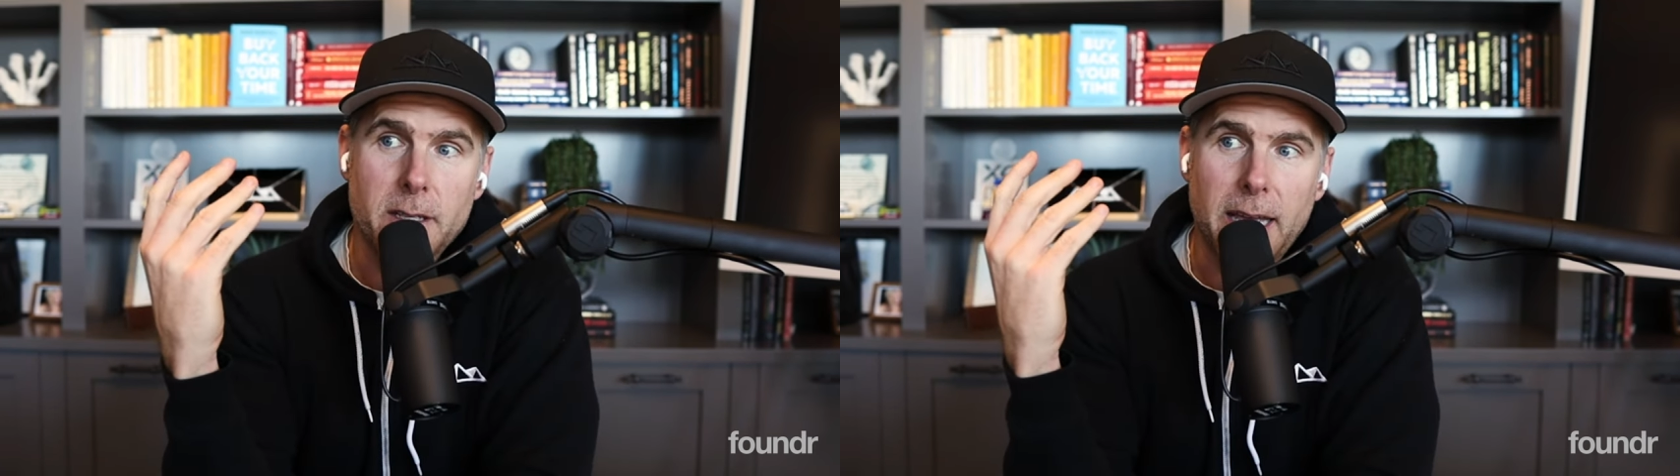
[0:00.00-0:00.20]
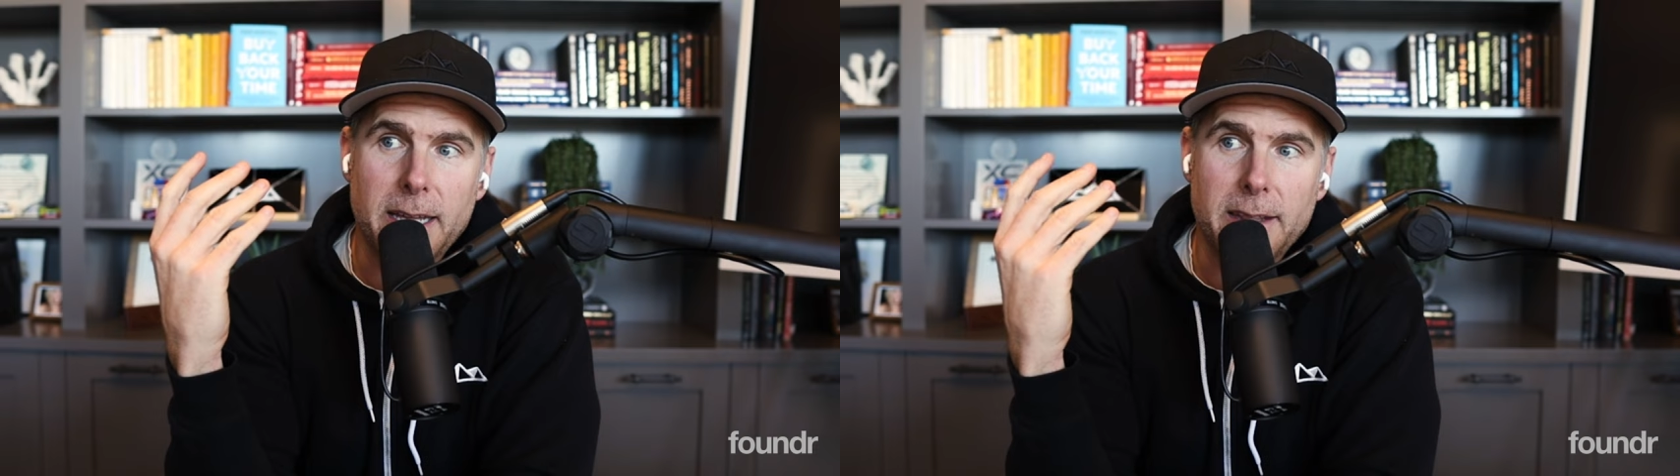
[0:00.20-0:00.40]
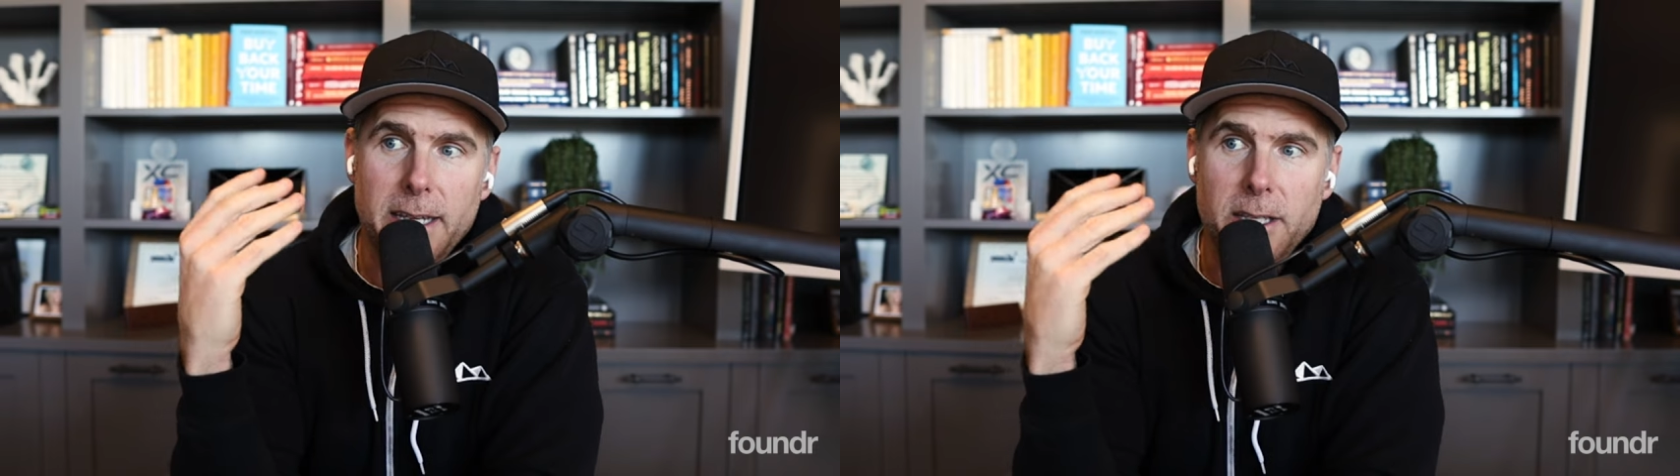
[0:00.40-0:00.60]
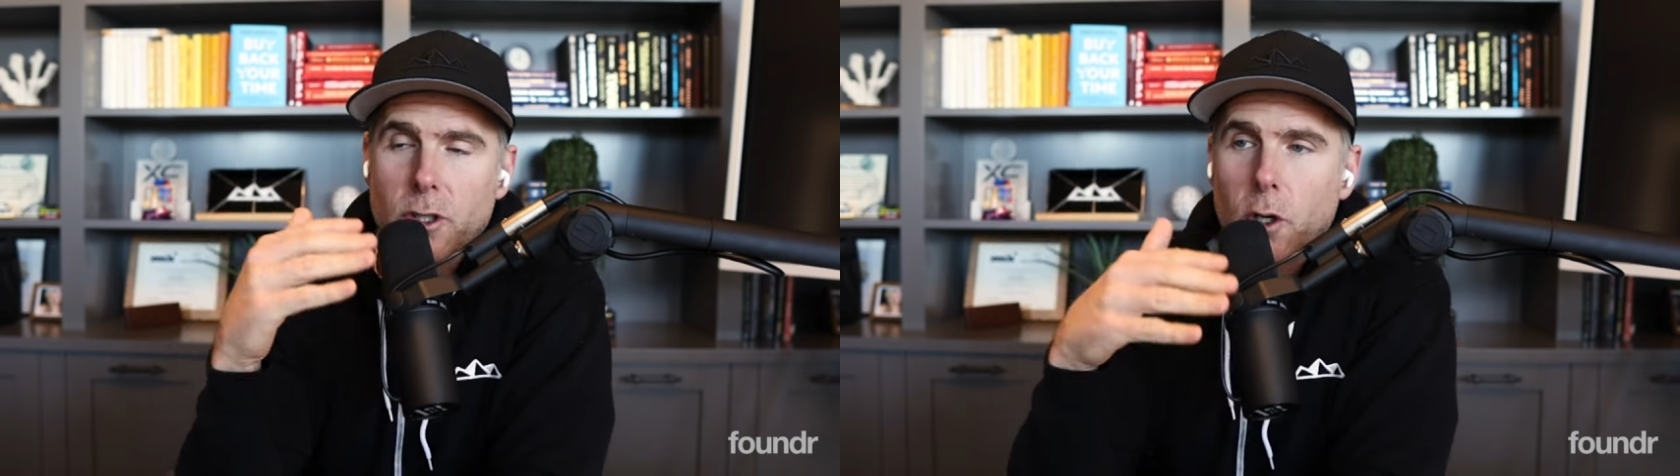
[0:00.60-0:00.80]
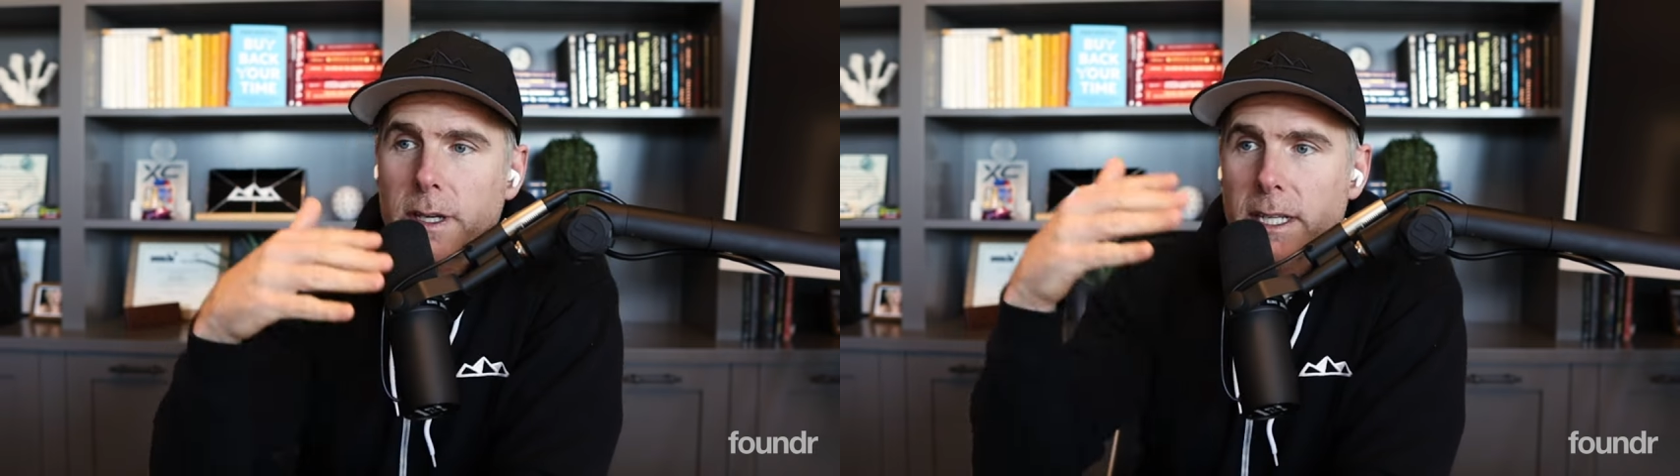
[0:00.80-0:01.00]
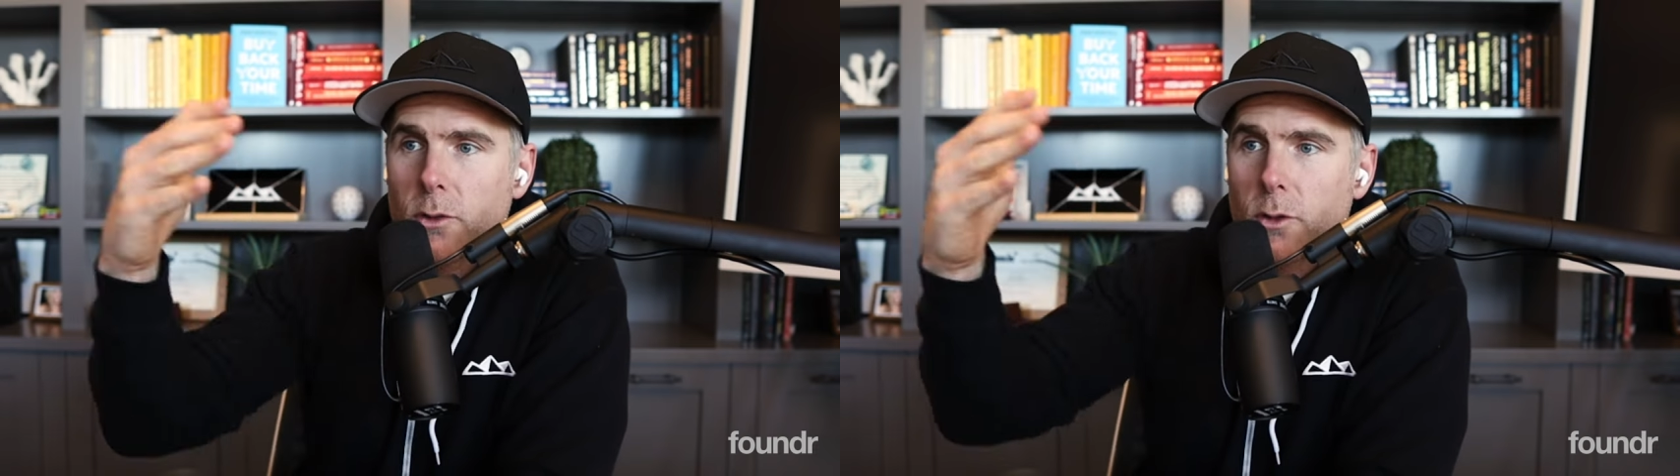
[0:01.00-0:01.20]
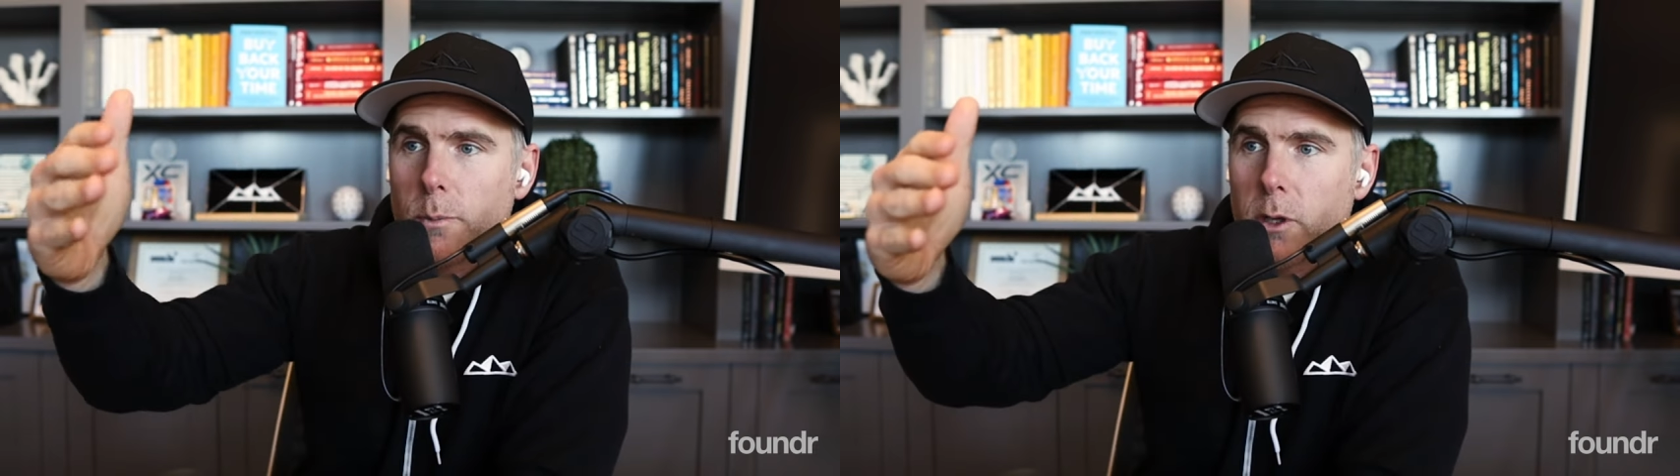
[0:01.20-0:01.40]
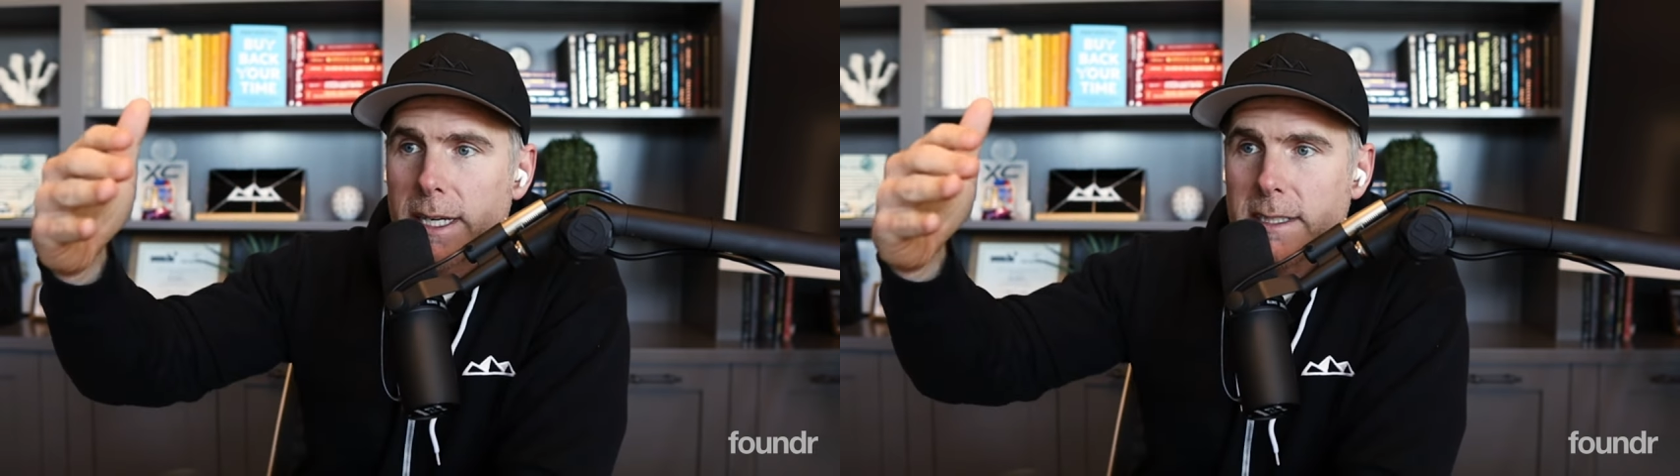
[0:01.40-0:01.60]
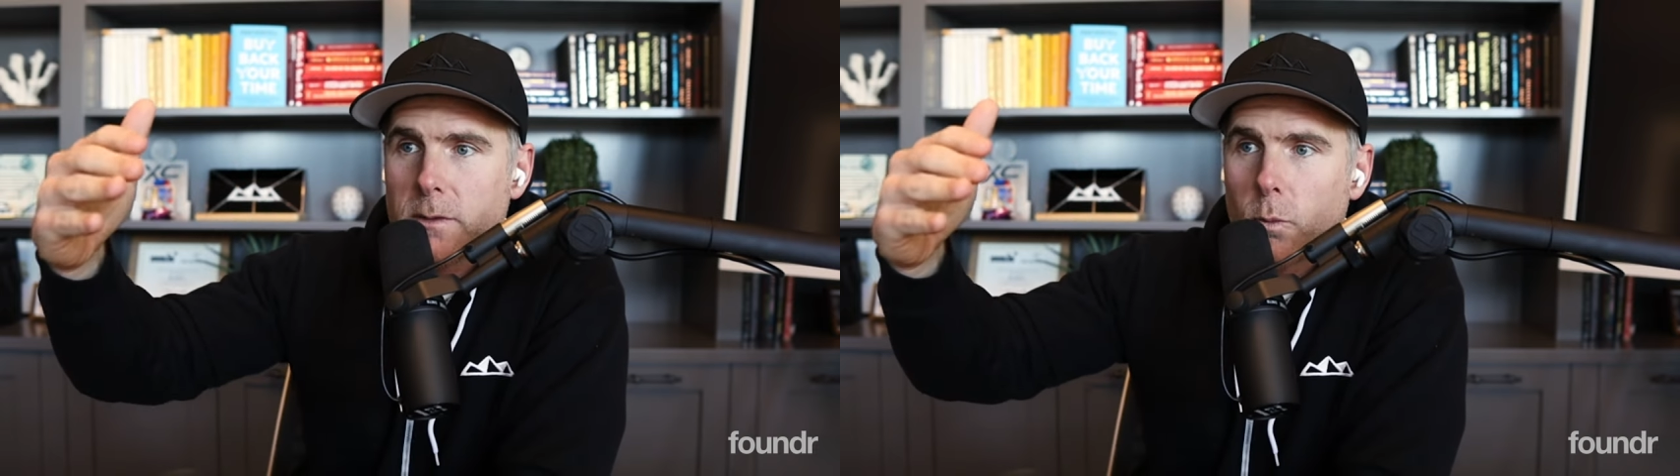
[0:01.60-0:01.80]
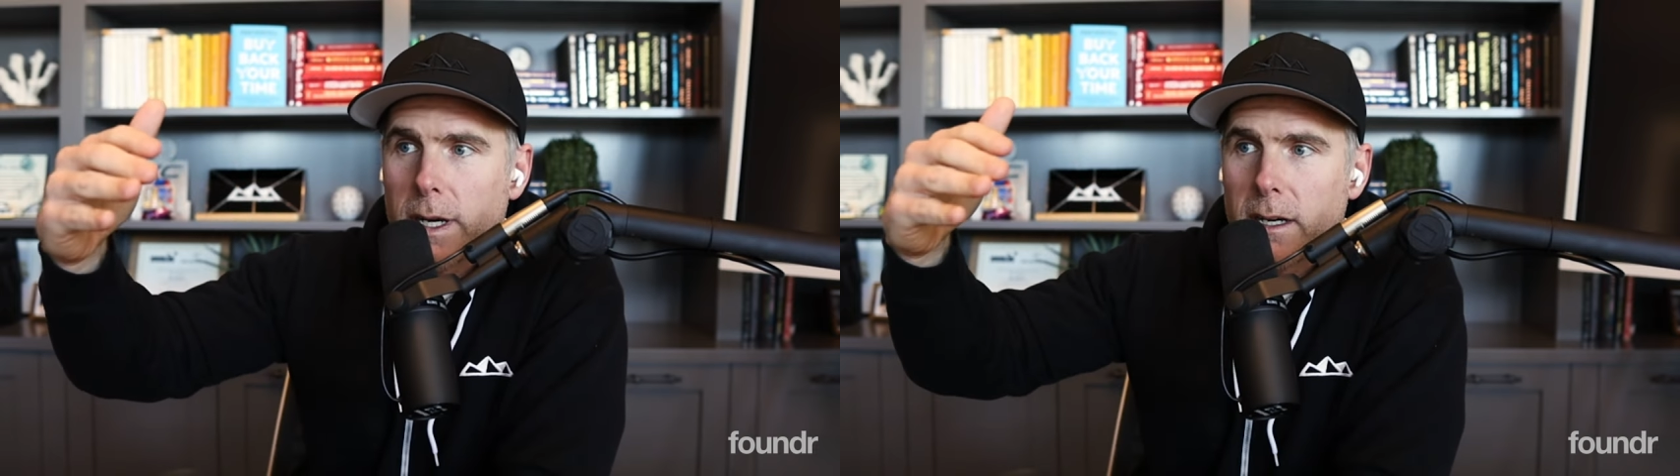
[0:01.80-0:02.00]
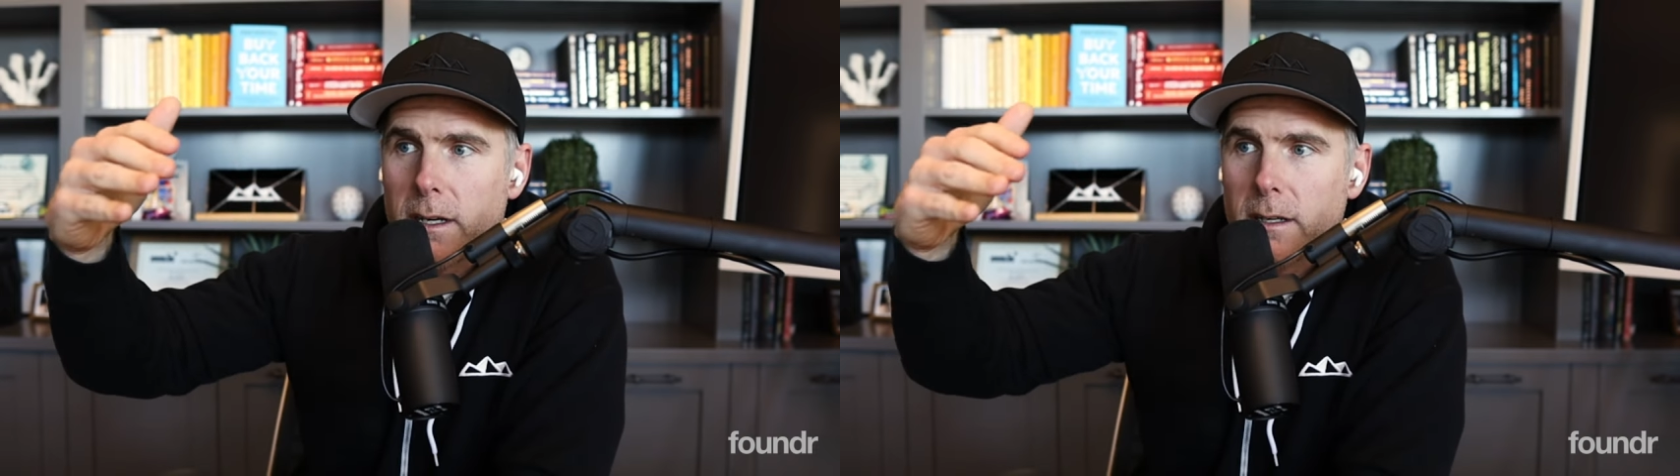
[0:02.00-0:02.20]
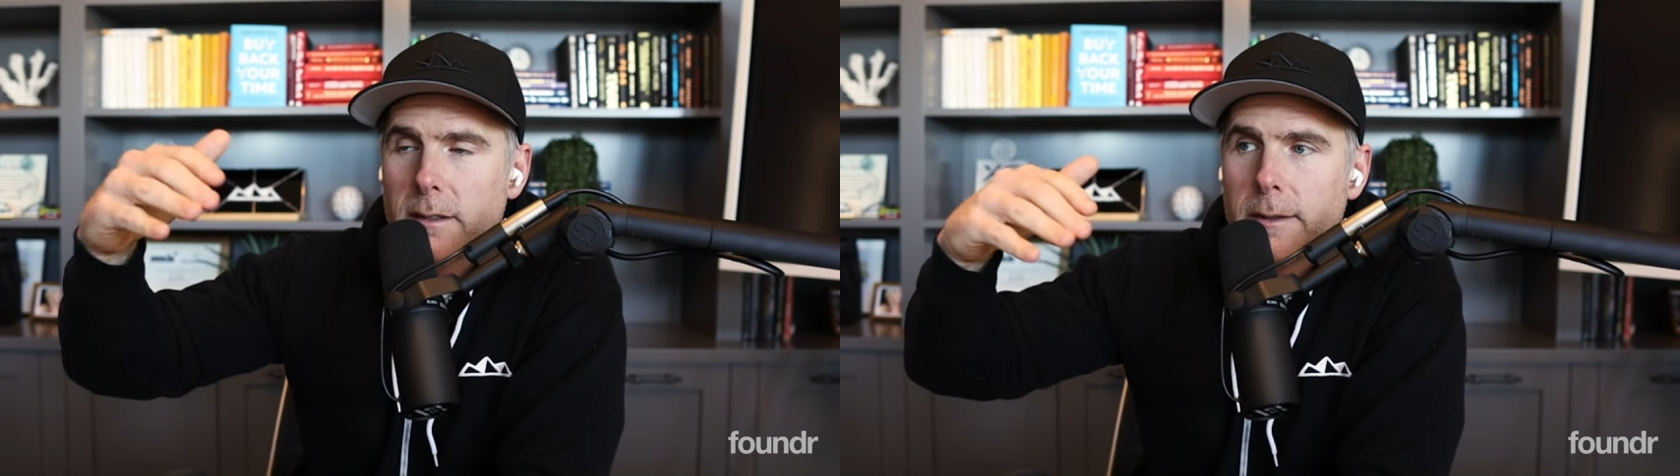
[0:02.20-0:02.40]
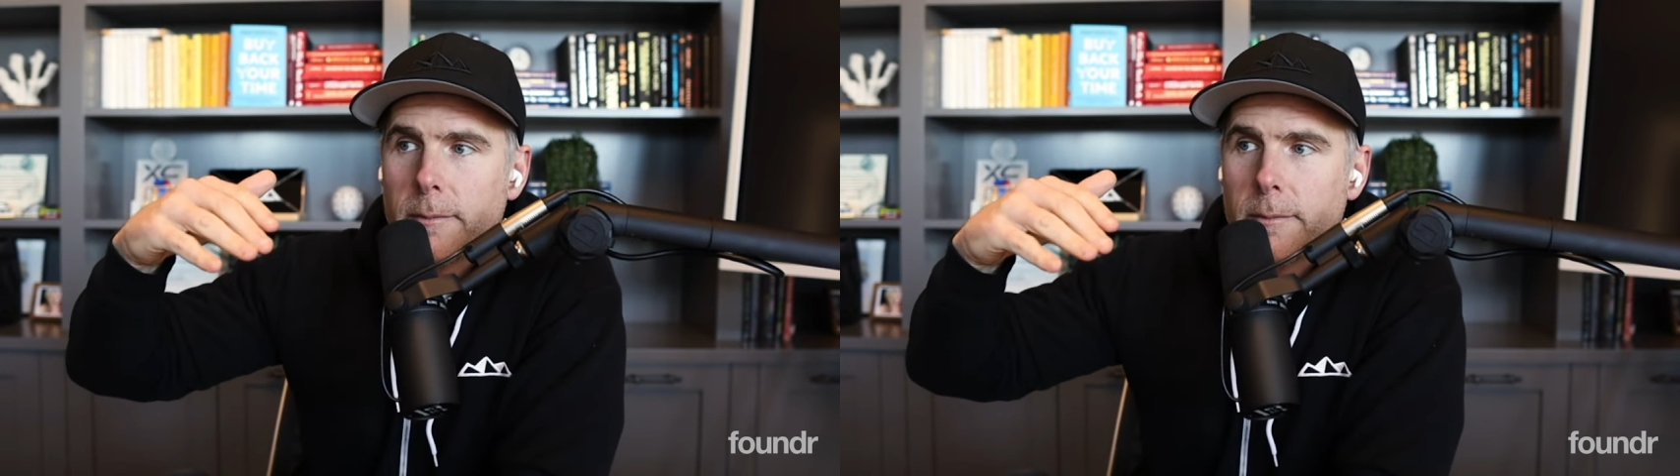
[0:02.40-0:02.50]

And then you don't get to a place where